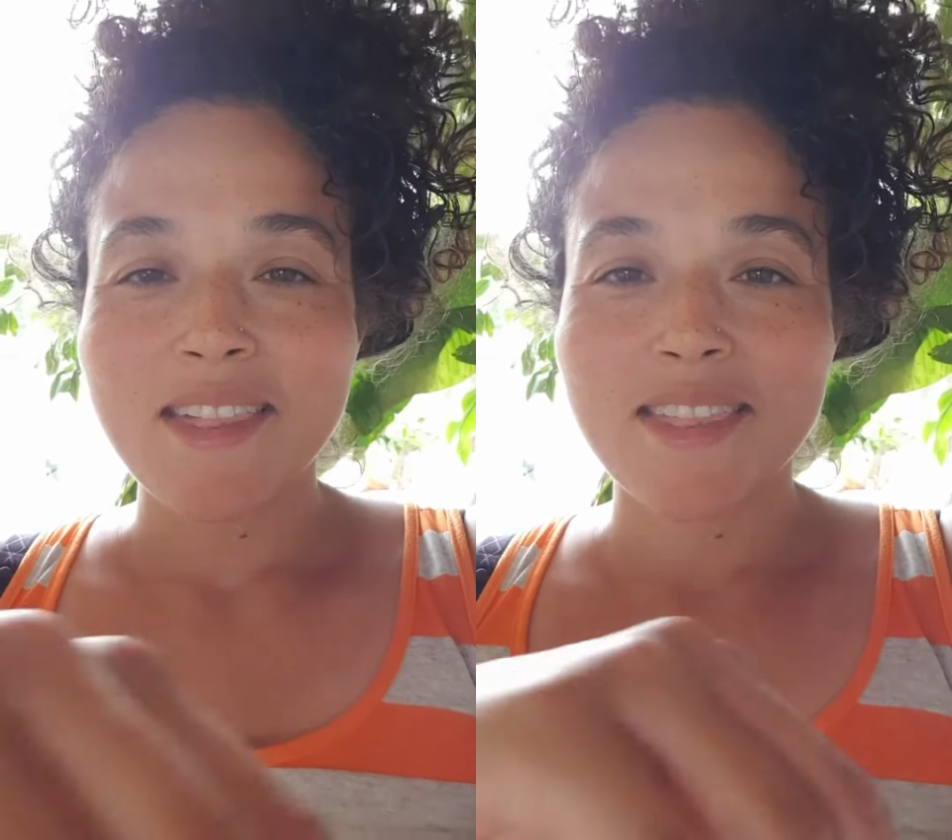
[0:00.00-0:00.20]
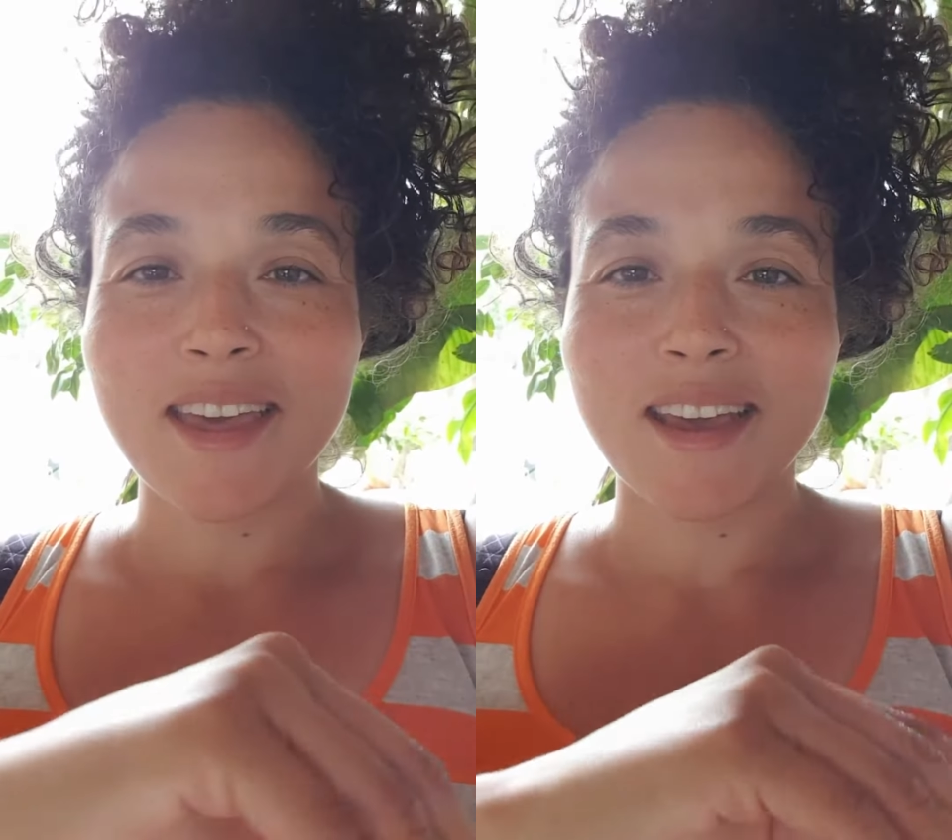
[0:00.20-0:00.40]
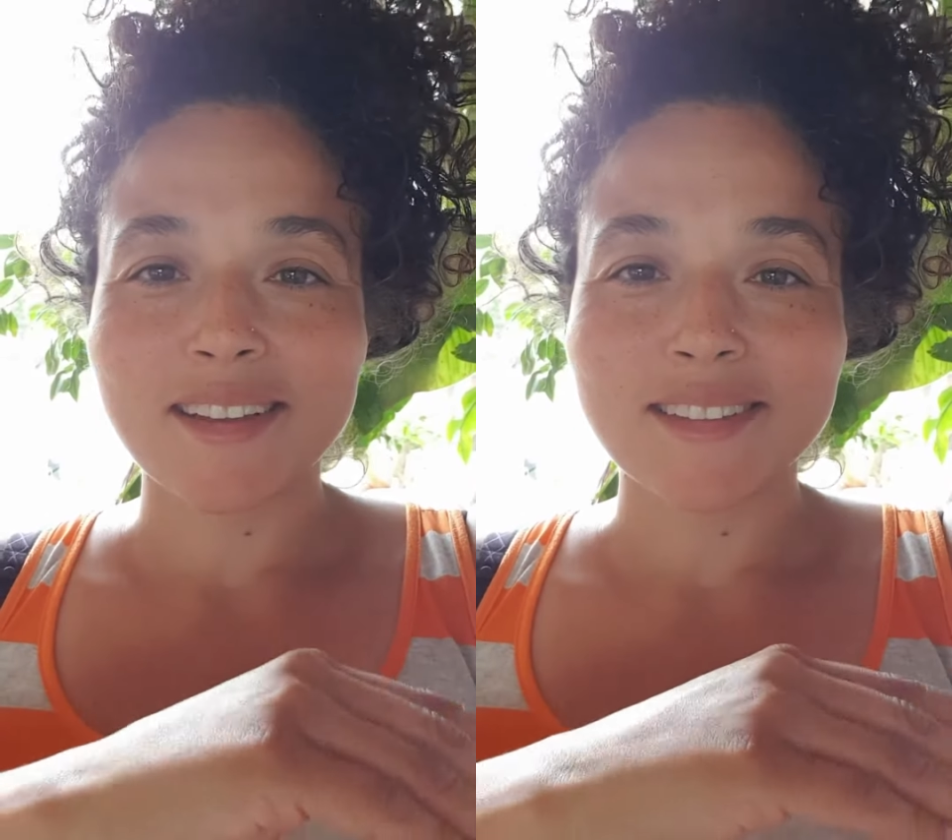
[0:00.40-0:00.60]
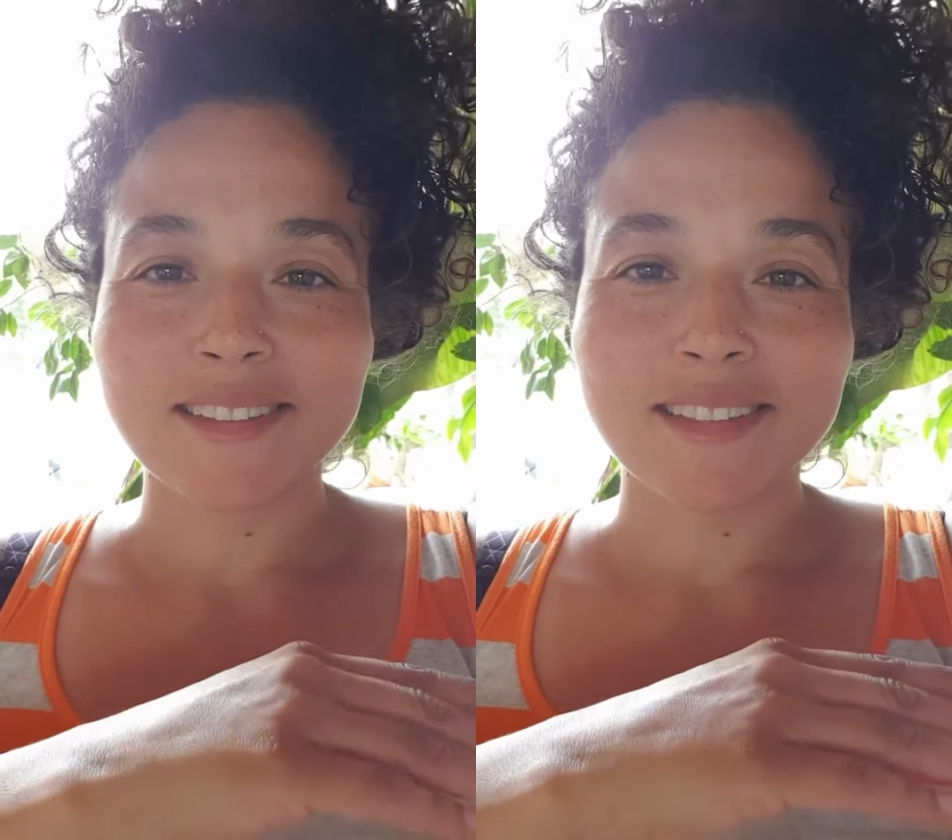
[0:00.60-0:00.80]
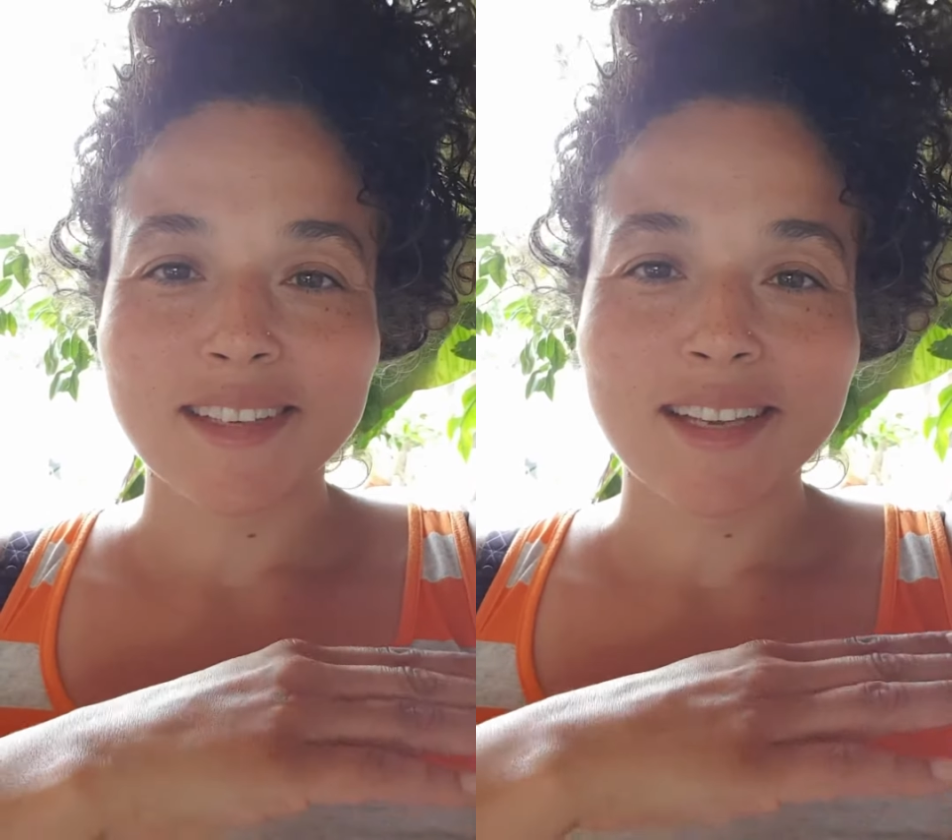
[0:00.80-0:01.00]
that
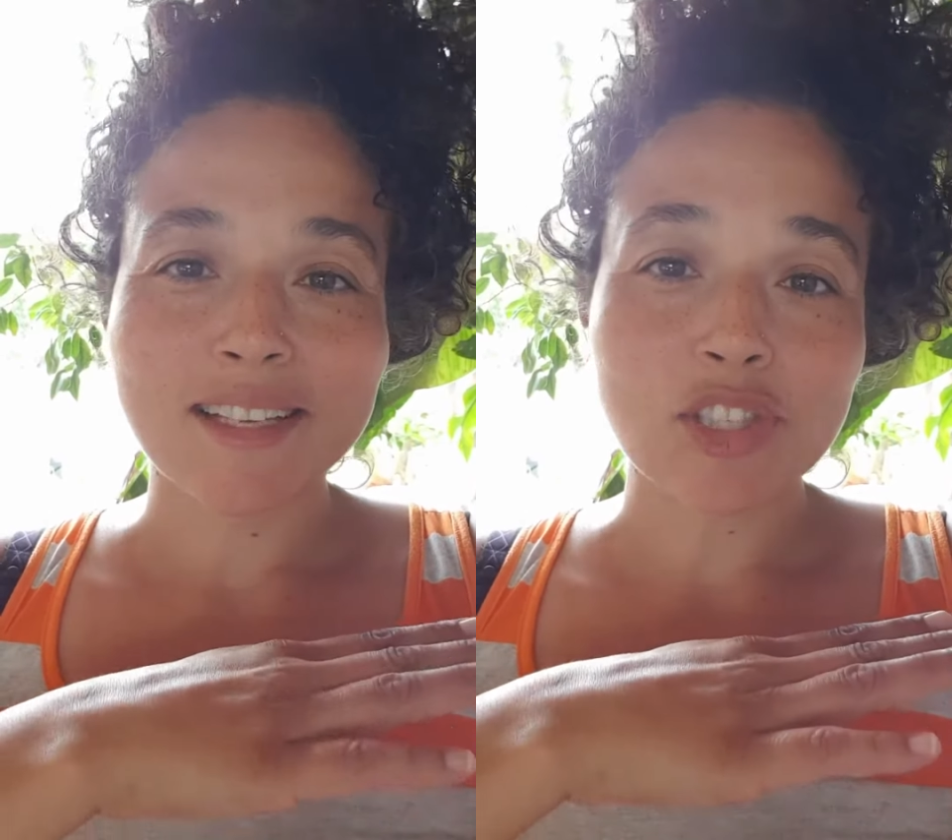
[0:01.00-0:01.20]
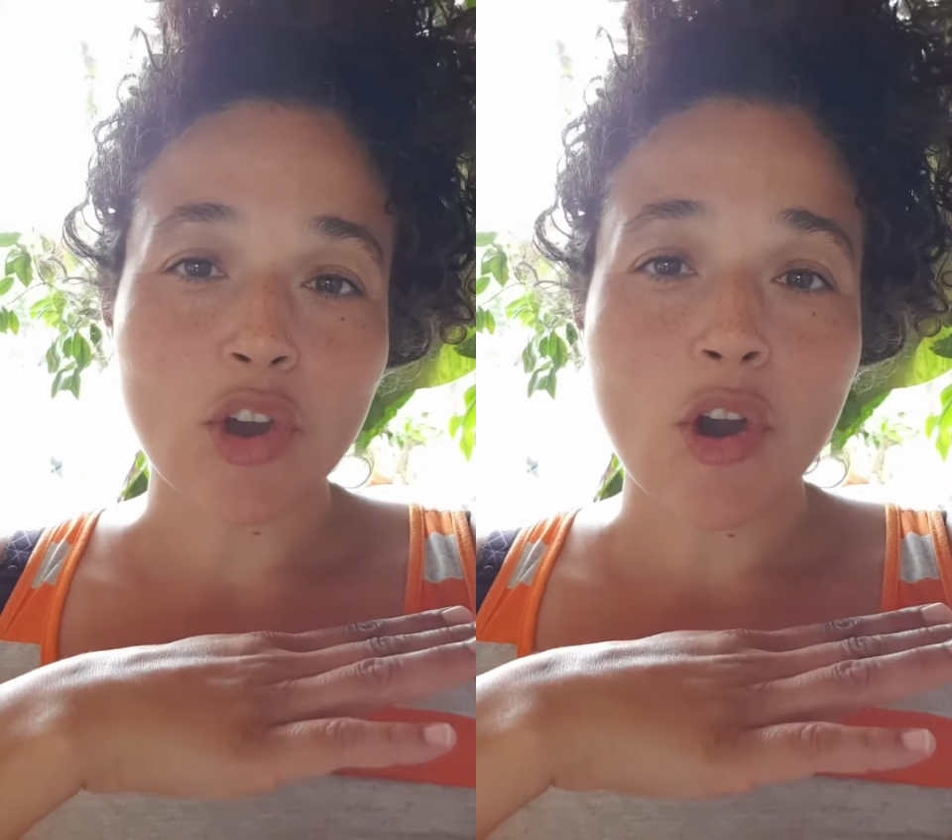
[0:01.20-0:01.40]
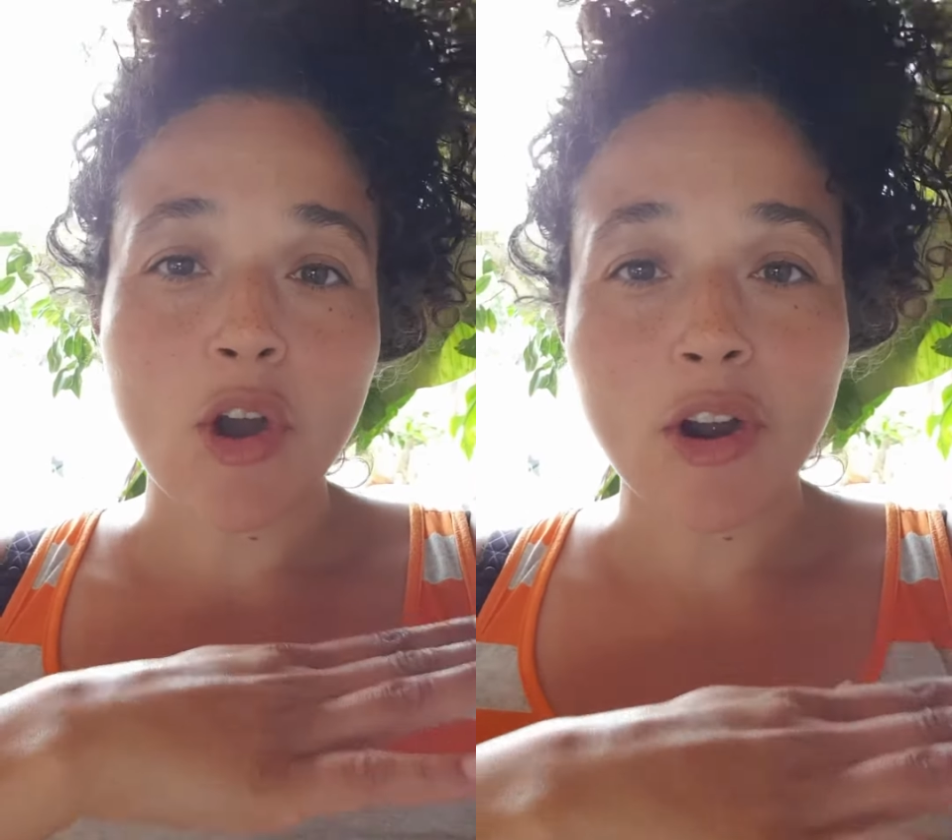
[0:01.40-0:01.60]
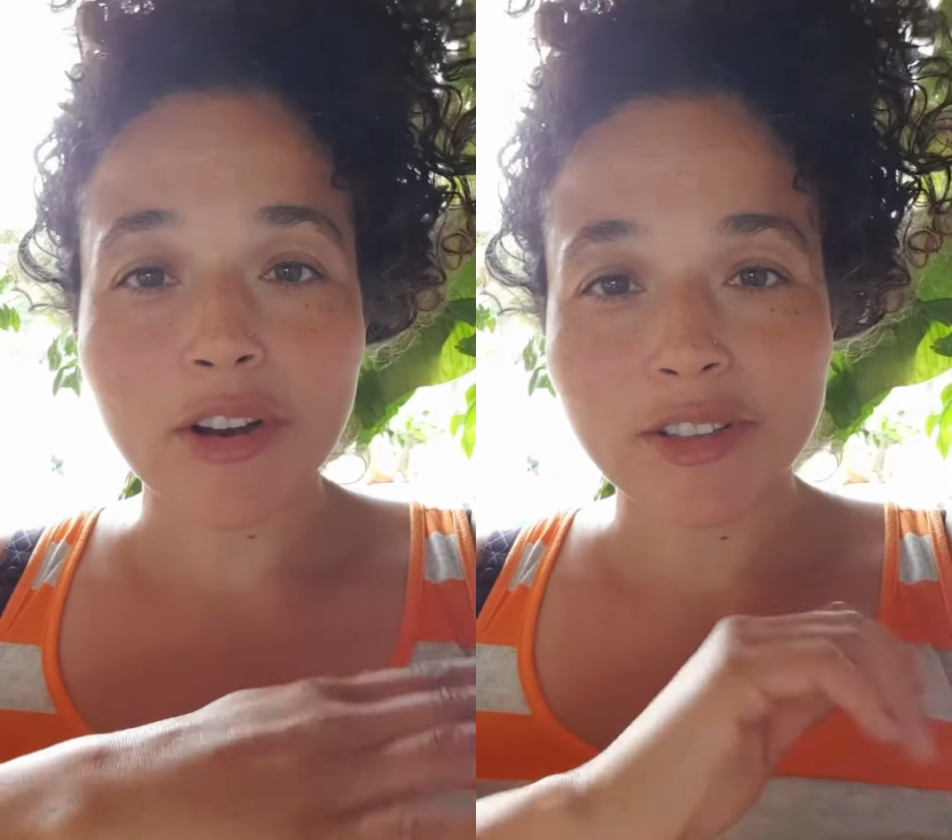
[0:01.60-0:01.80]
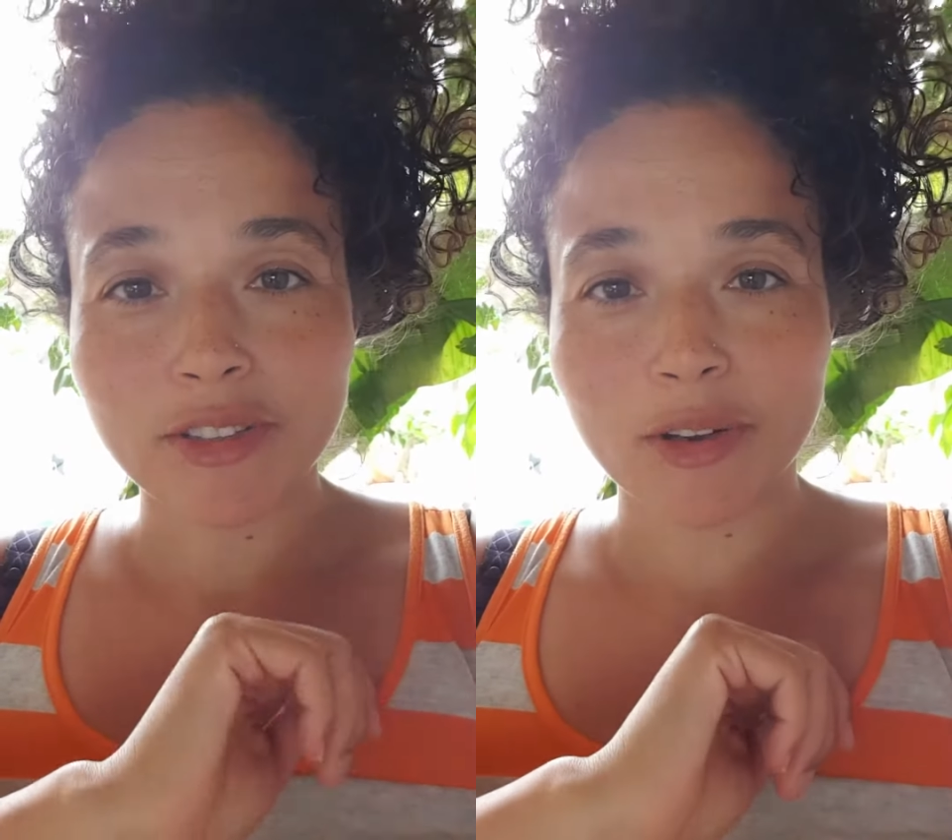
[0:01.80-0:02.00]
it's a
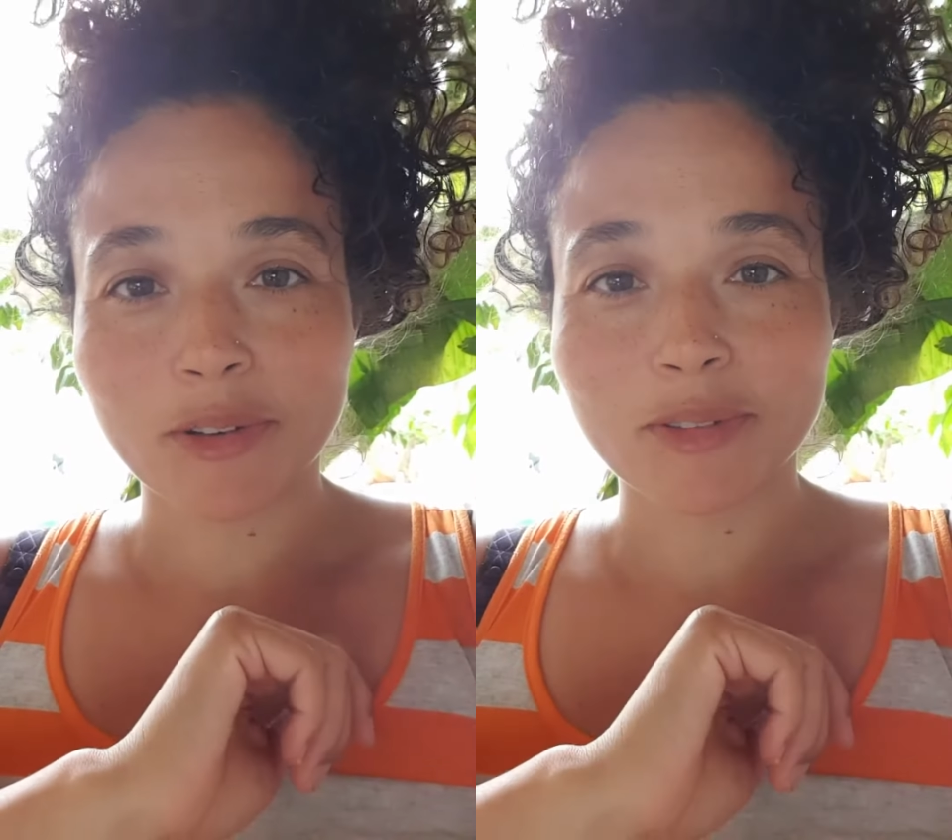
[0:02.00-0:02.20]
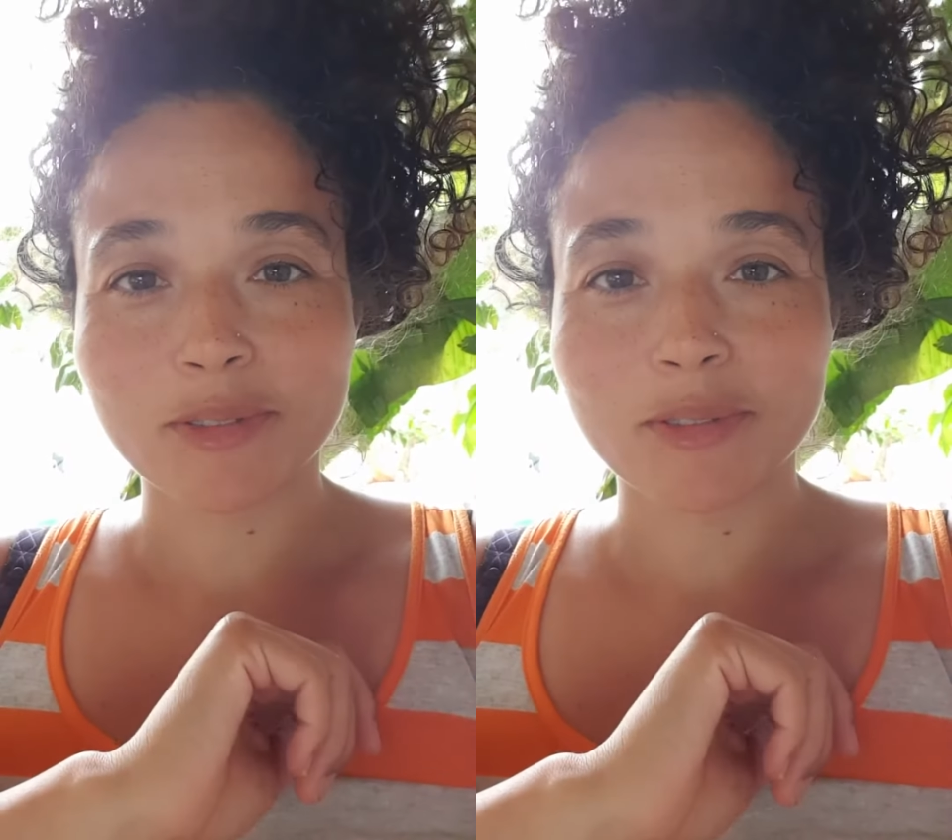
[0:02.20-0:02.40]
hard no,